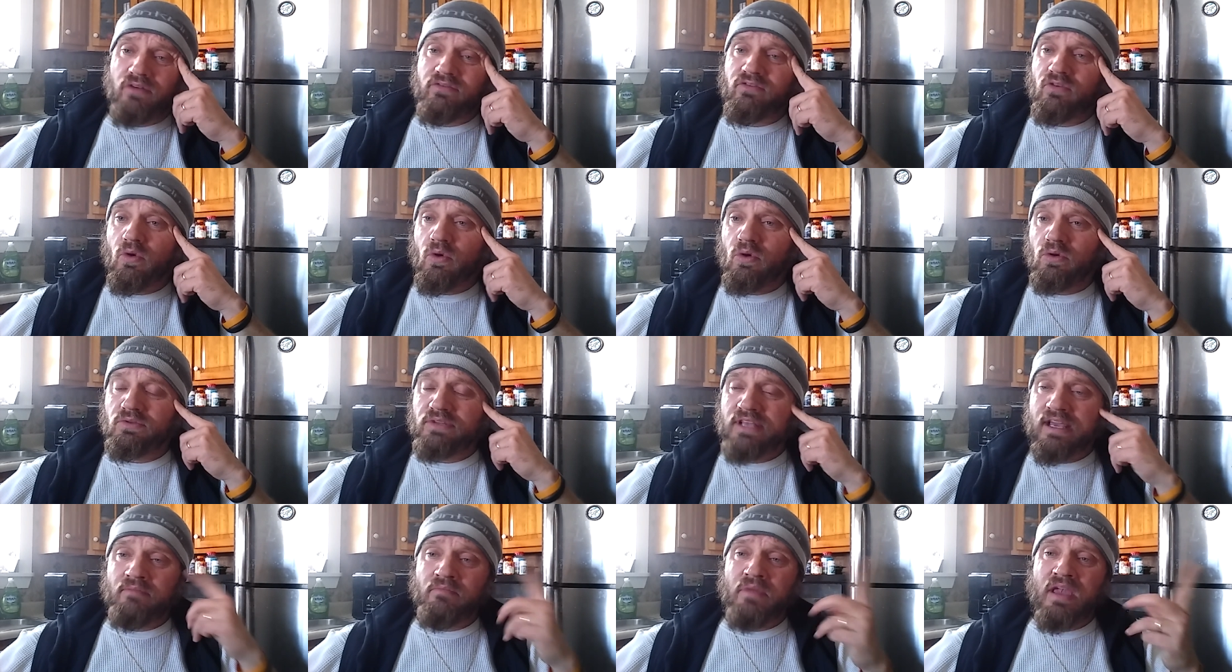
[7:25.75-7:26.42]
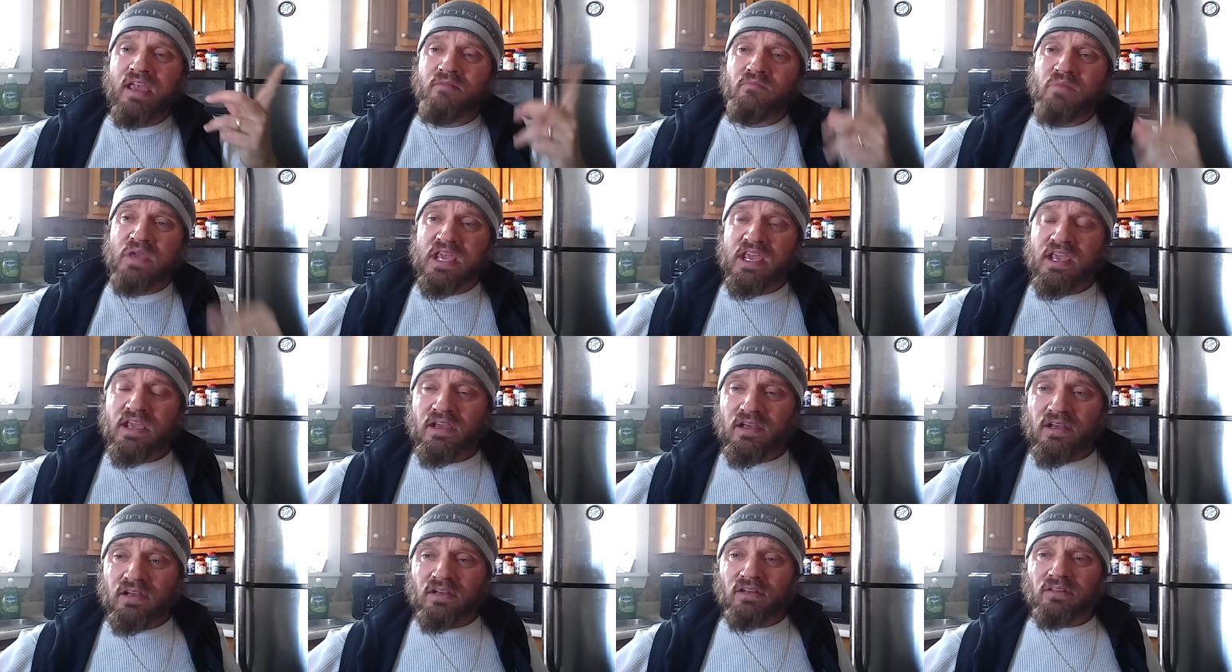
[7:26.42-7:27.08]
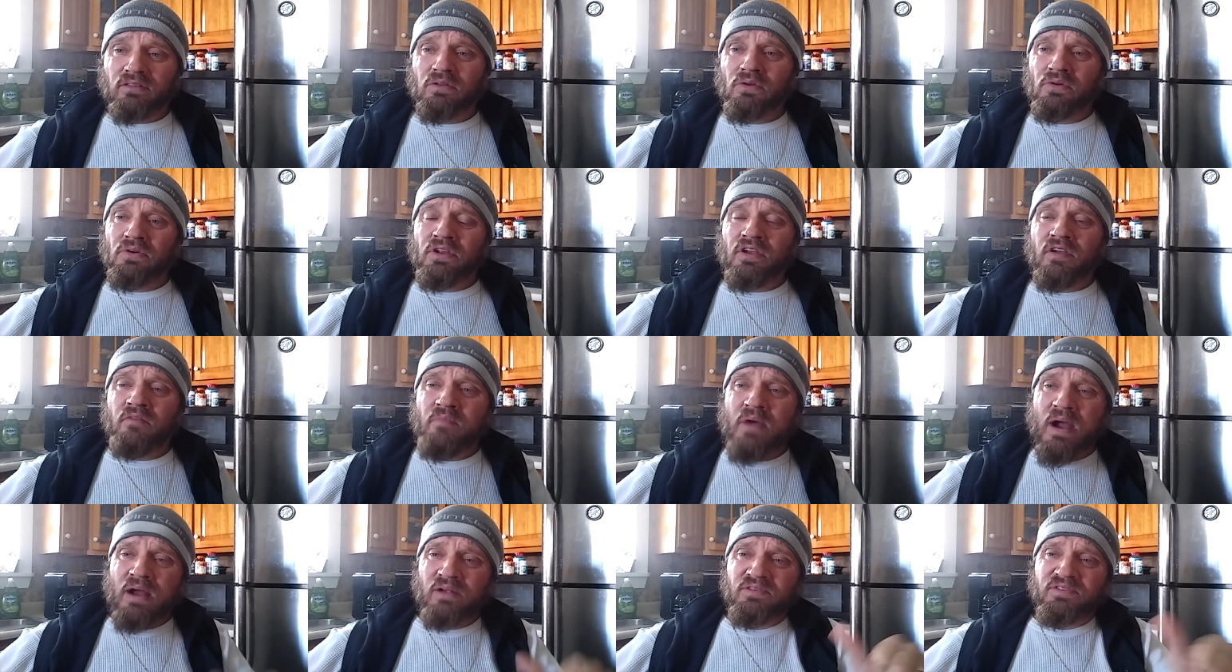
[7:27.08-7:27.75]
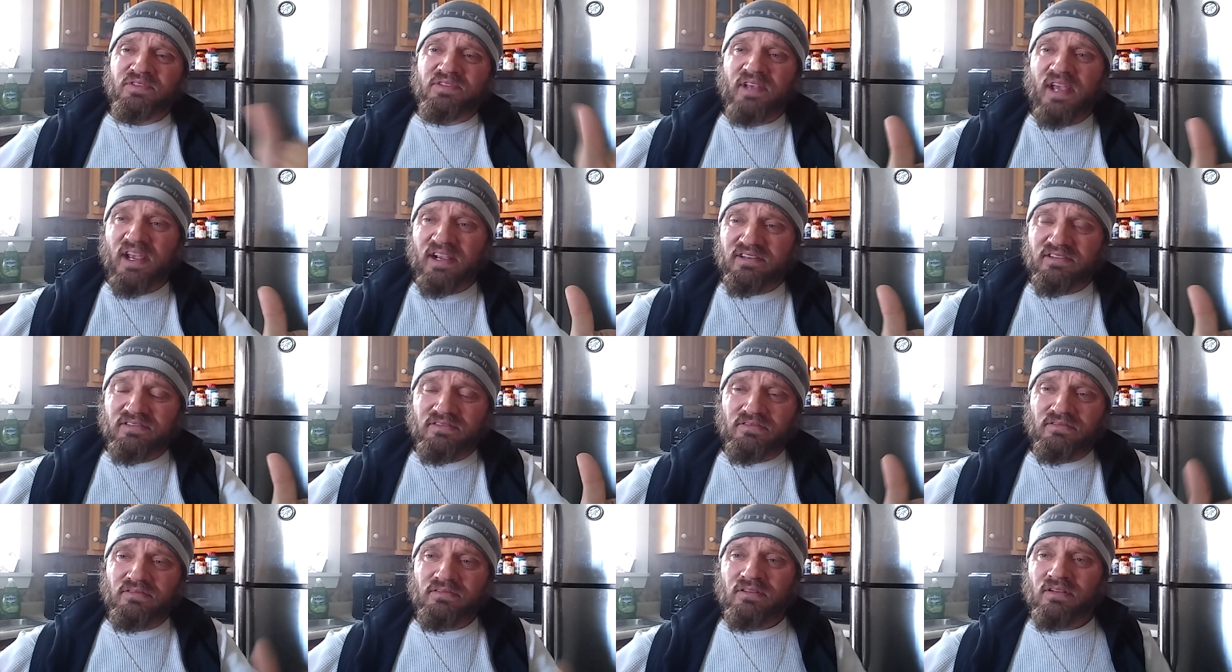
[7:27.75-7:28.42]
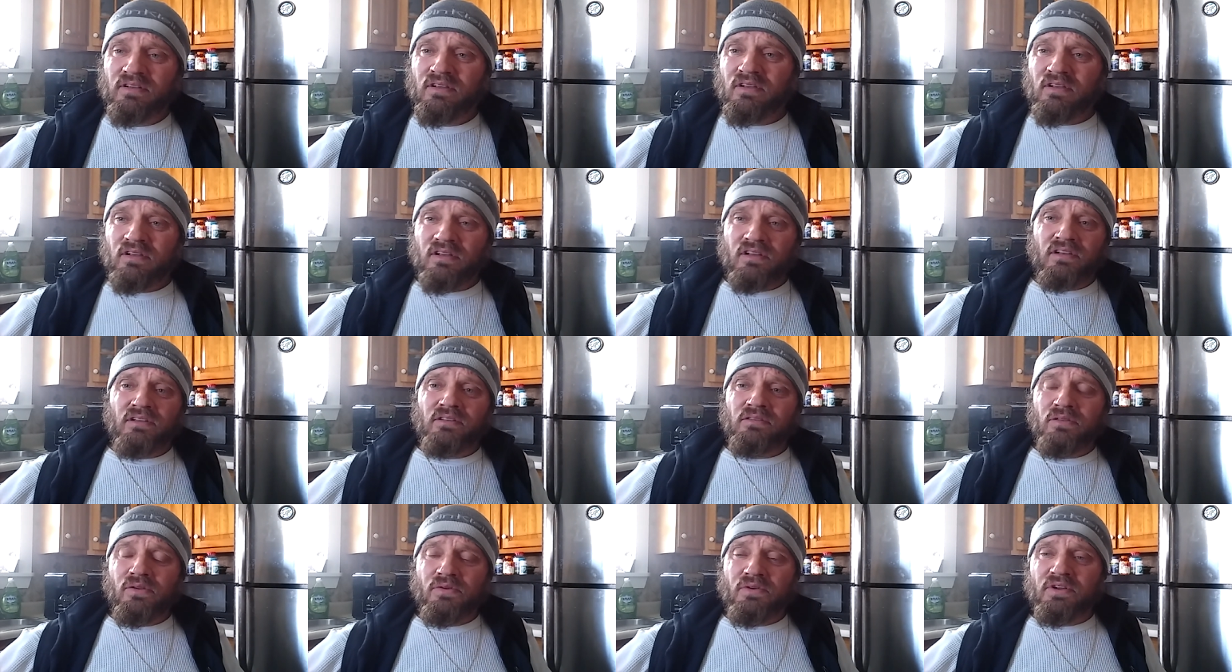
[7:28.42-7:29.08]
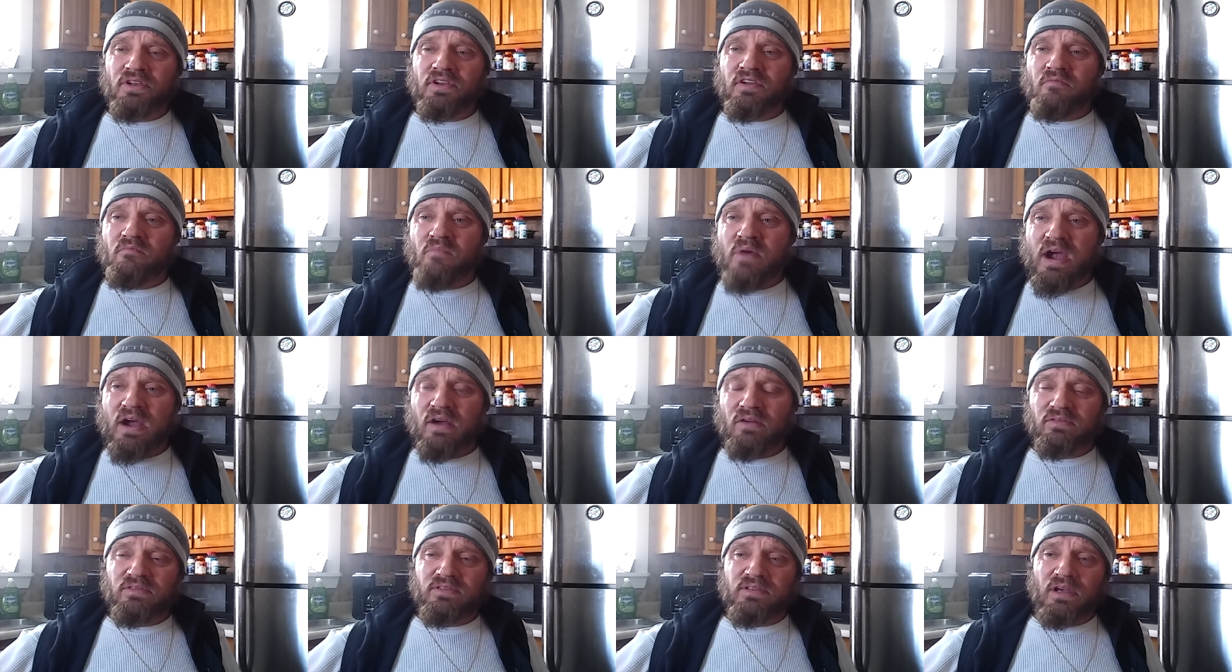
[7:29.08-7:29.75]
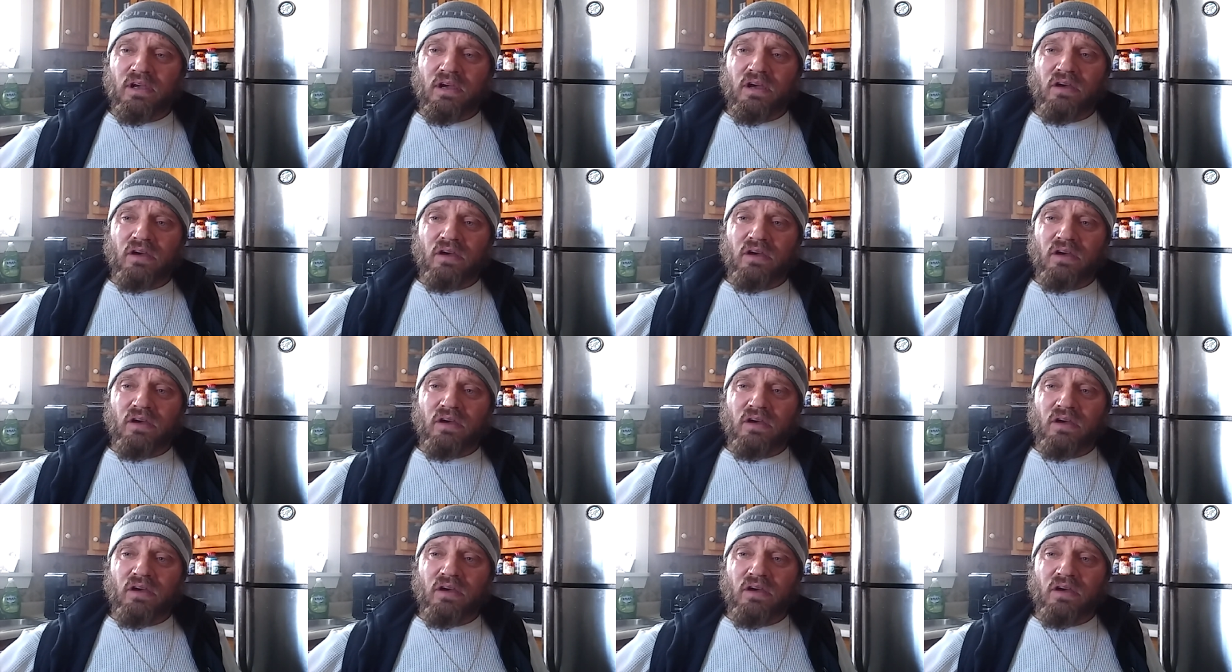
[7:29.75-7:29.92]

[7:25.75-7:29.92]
old they may be, learning about sex, learning about